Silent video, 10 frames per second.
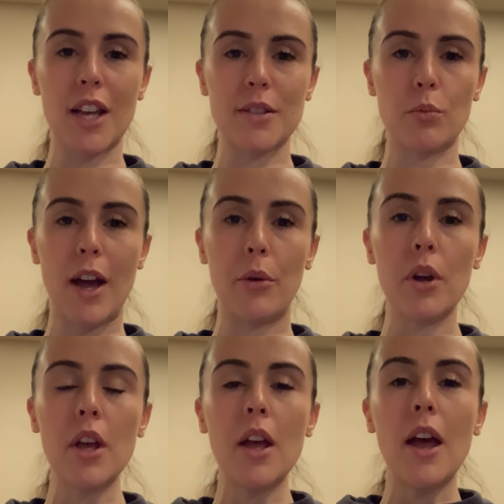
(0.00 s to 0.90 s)
as well
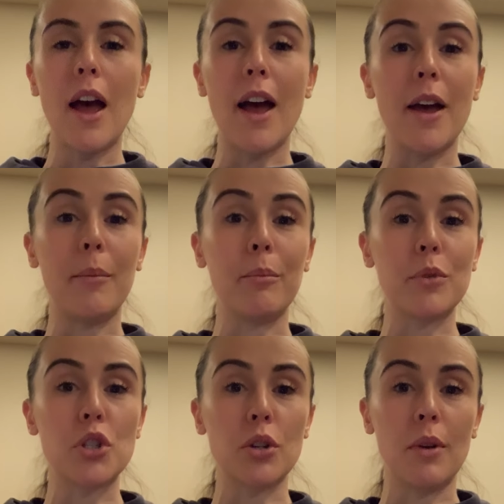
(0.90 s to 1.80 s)

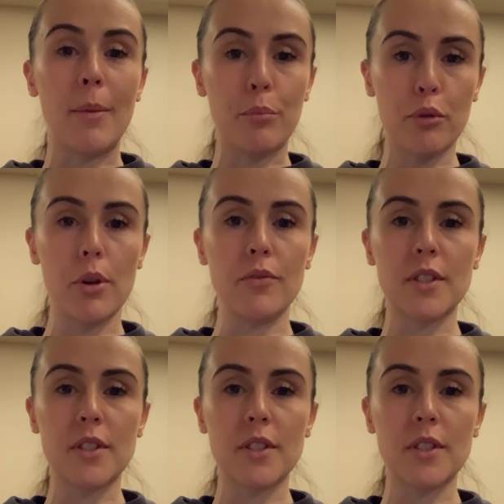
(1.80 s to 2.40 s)
to improve.